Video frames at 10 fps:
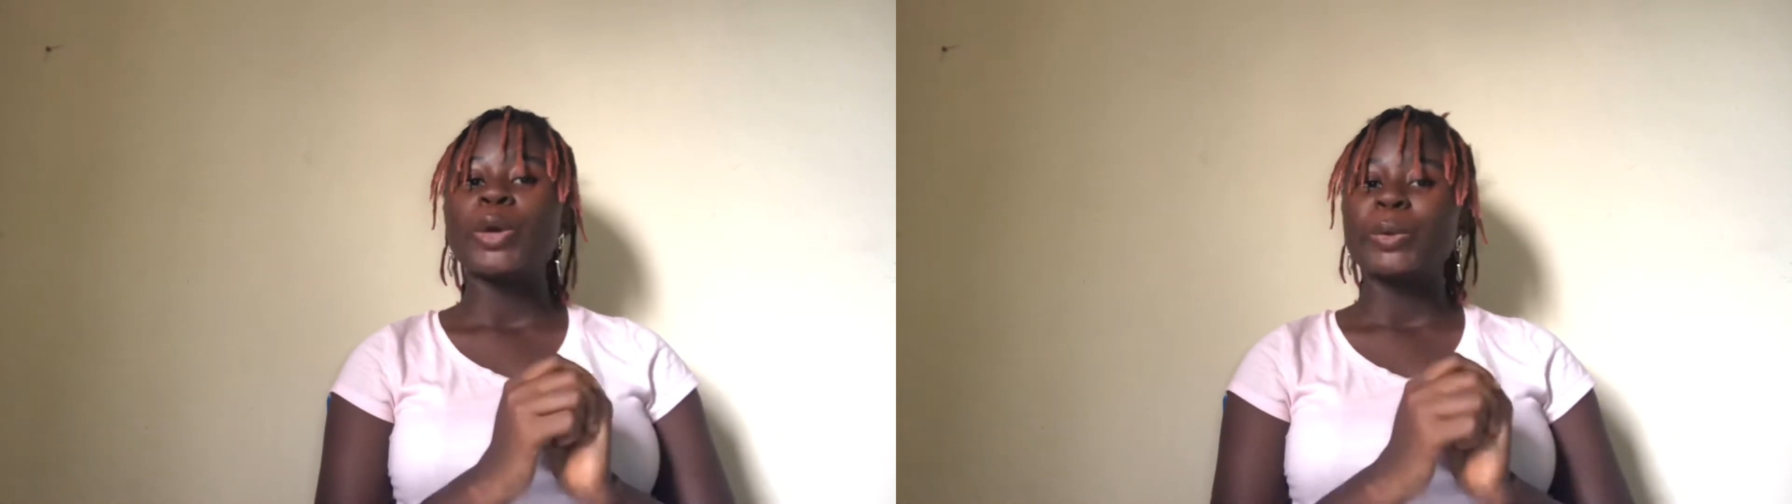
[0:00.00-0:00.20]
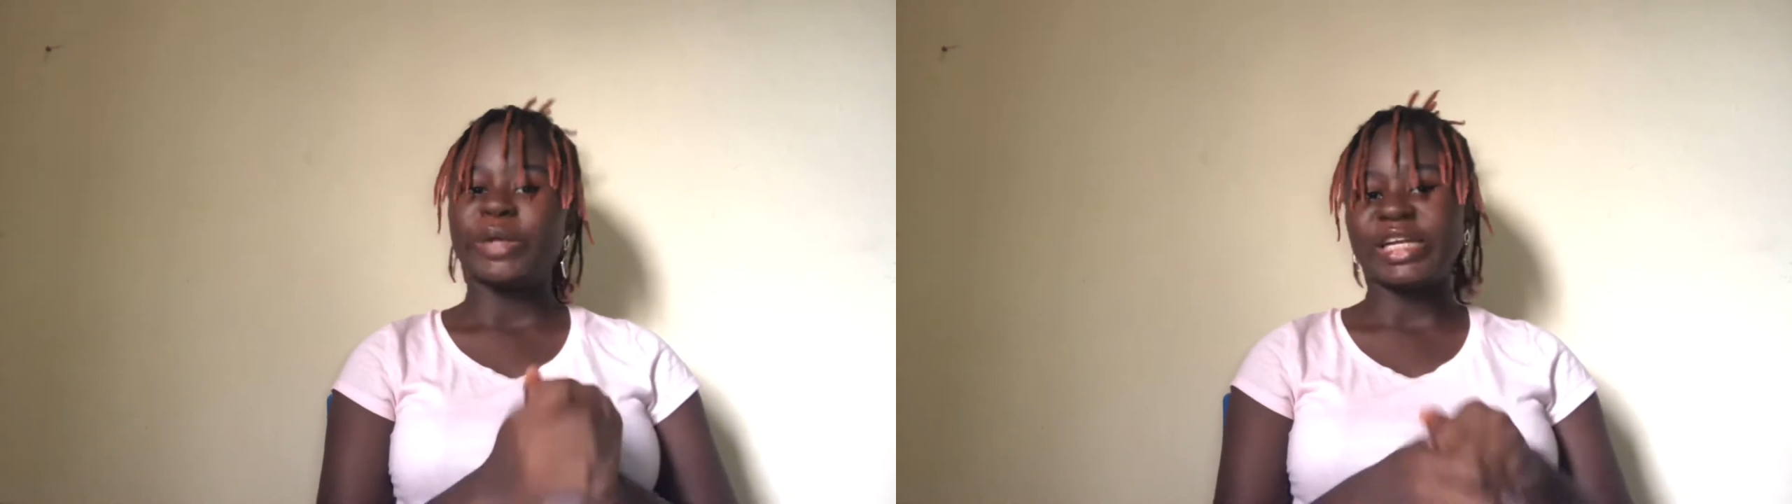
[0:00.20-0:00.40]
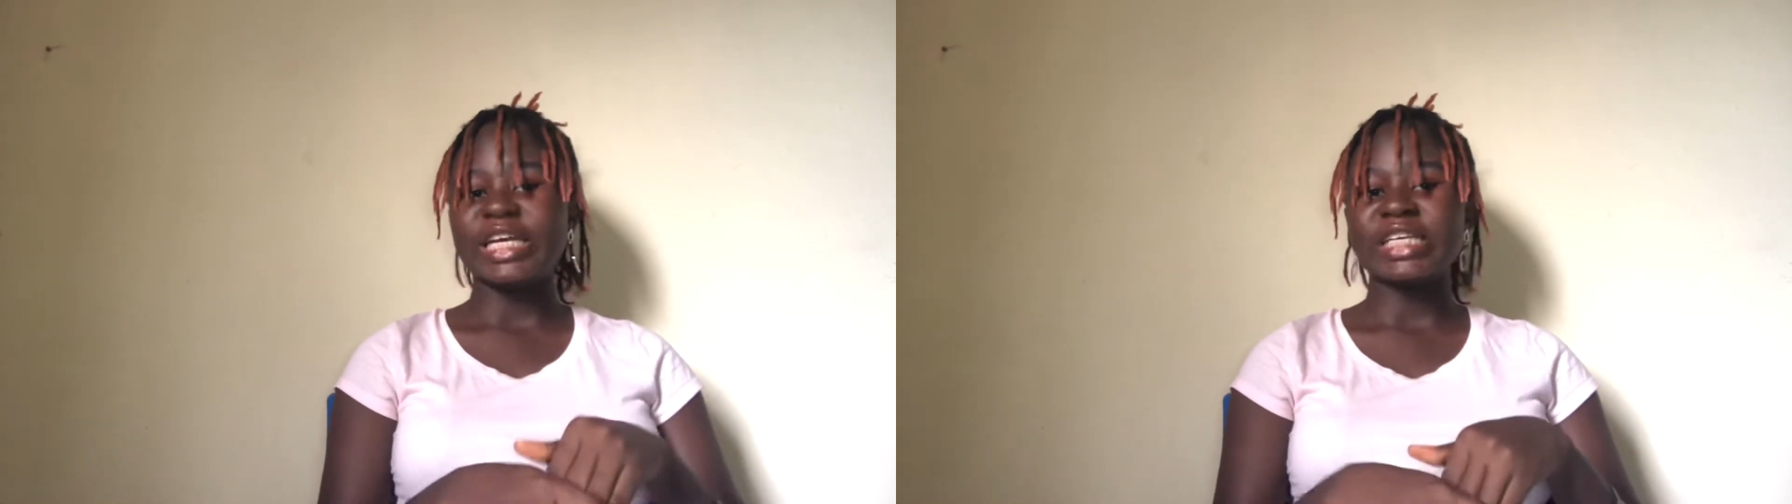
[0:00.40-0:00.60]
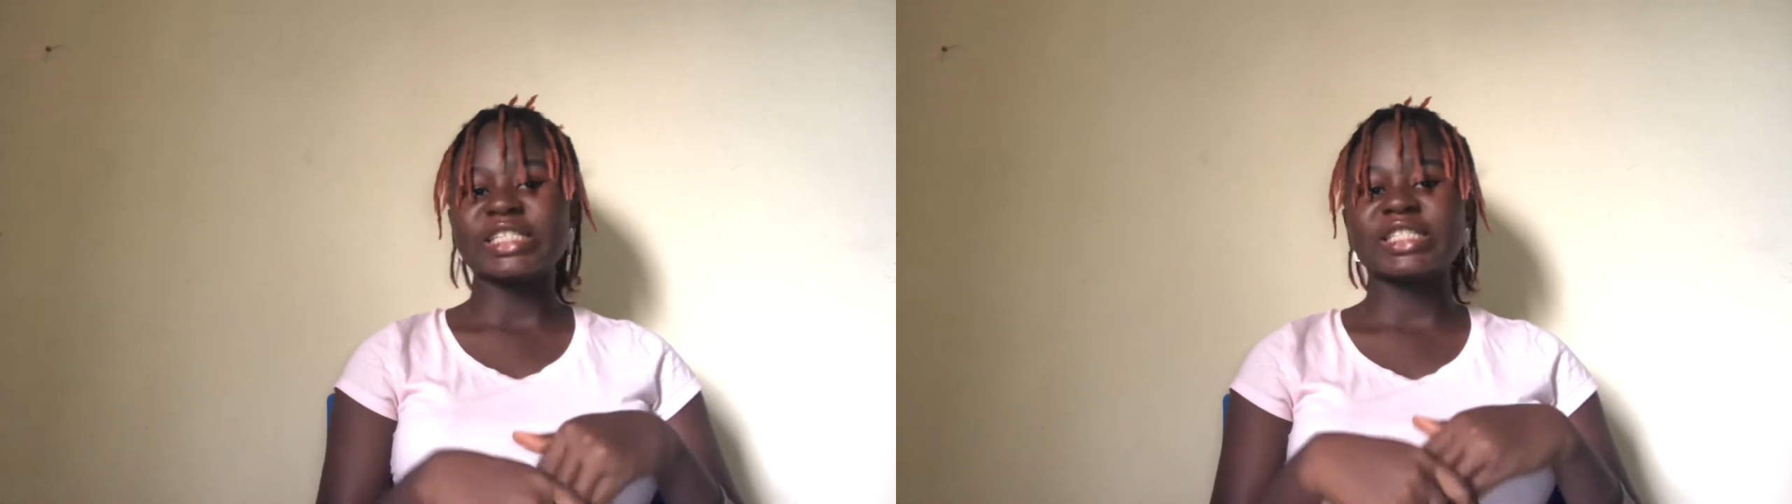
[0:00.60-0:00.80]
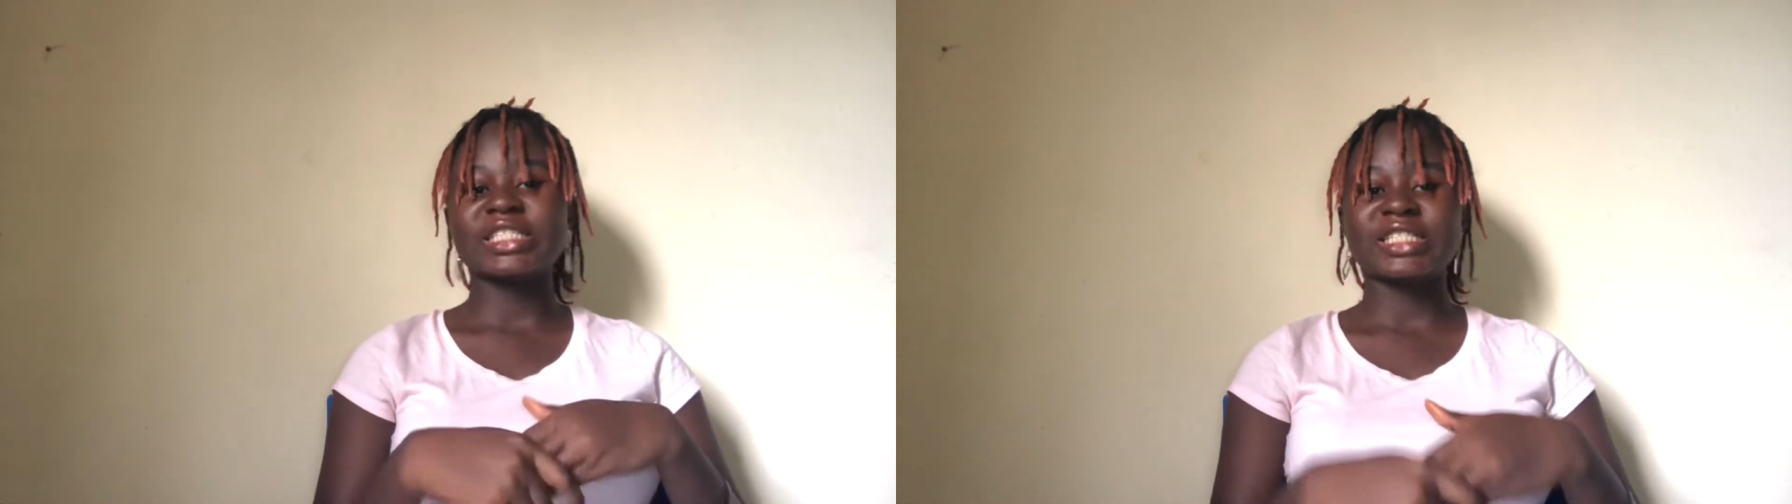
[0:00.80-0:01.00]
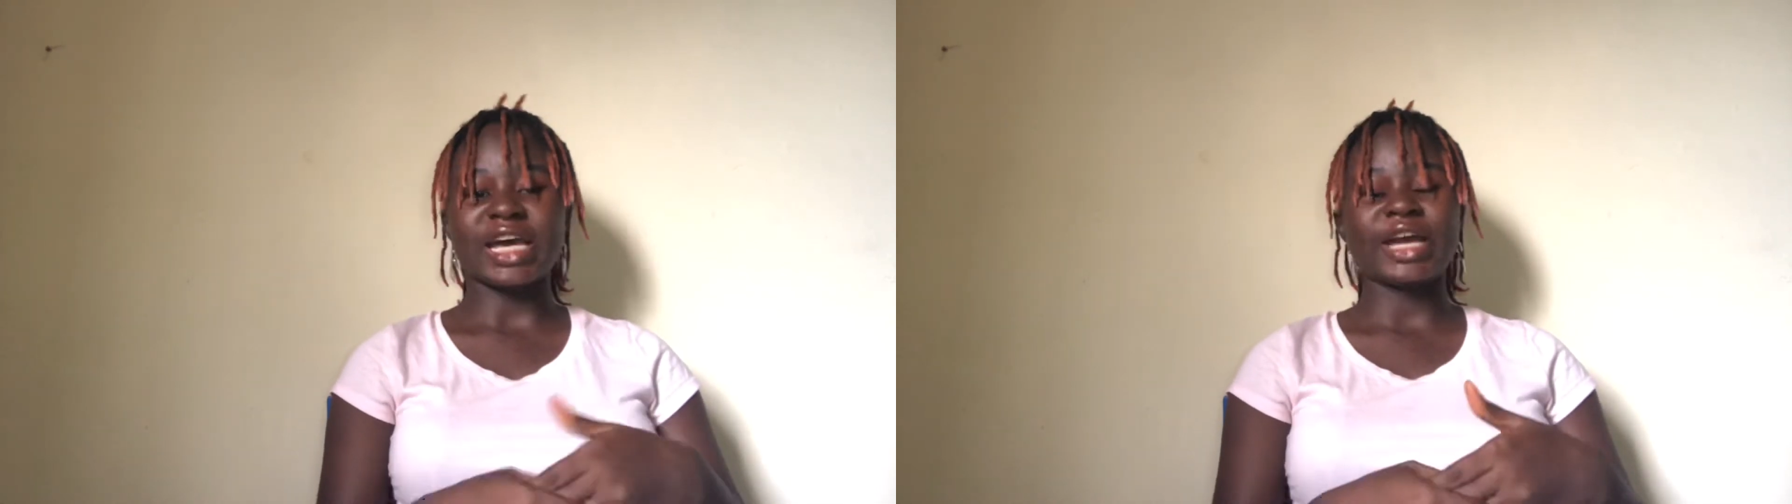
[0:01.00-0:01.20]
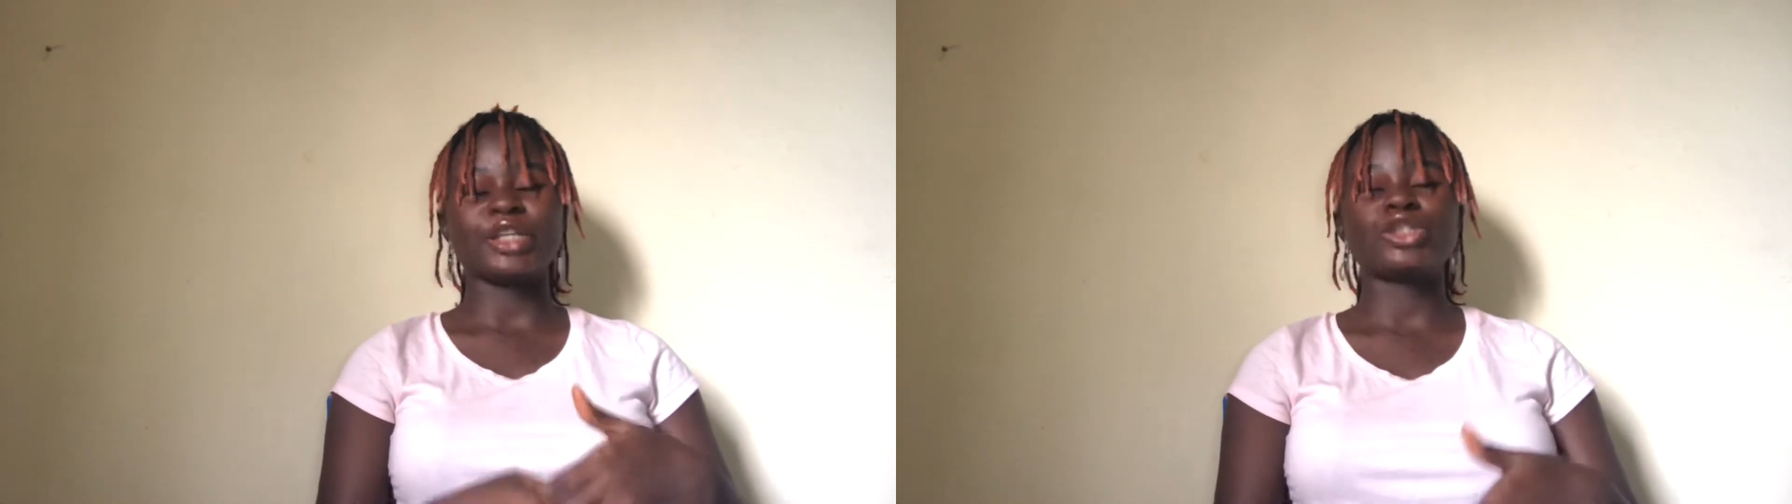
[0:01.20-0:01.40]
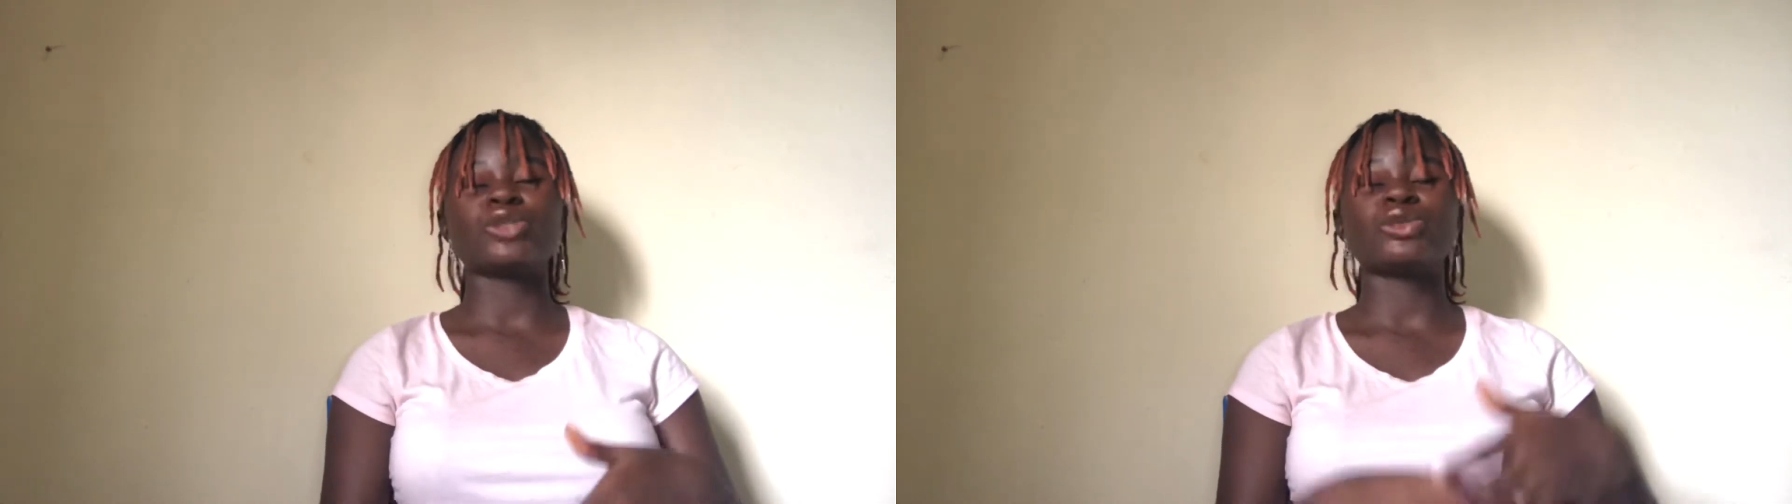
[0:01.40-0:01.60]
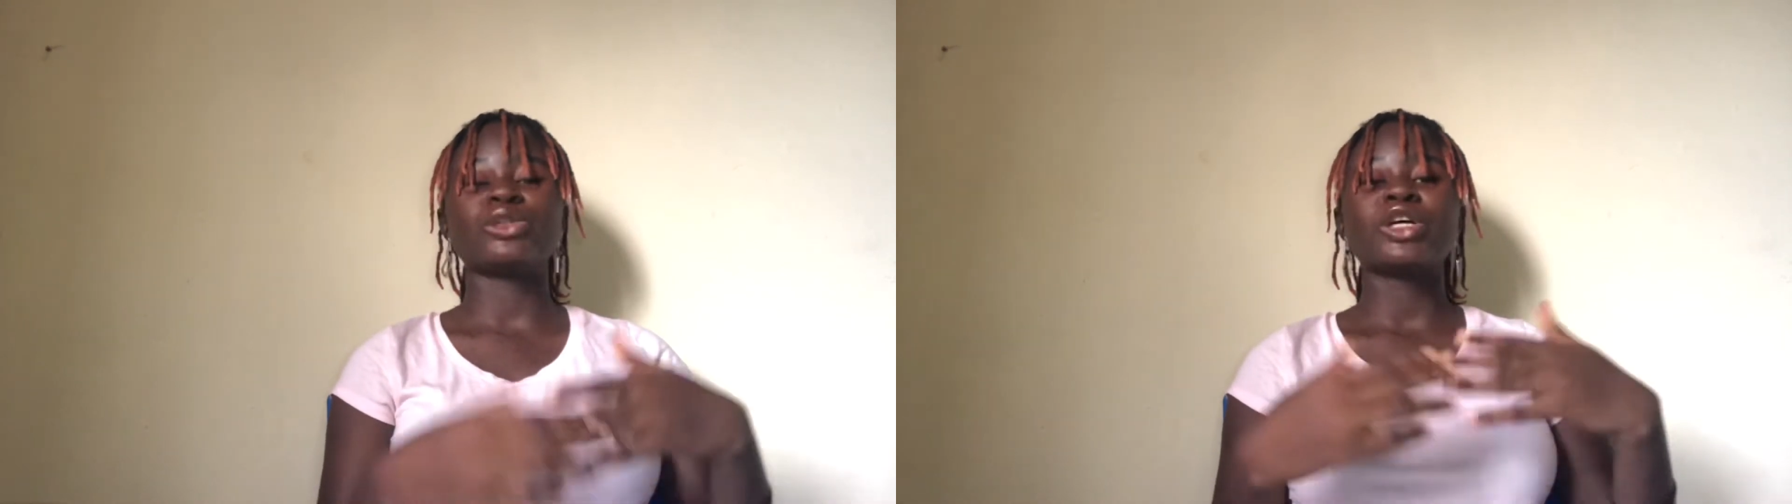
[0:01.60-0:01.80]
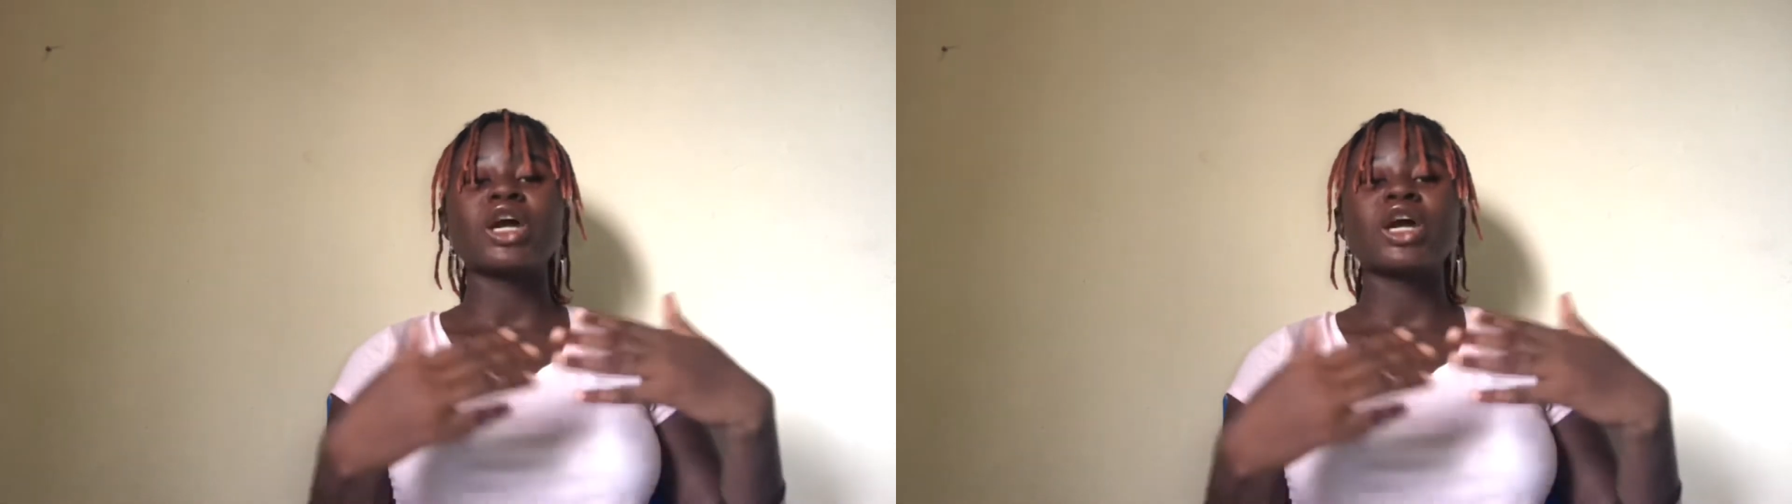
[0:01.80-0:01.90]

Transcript: released titled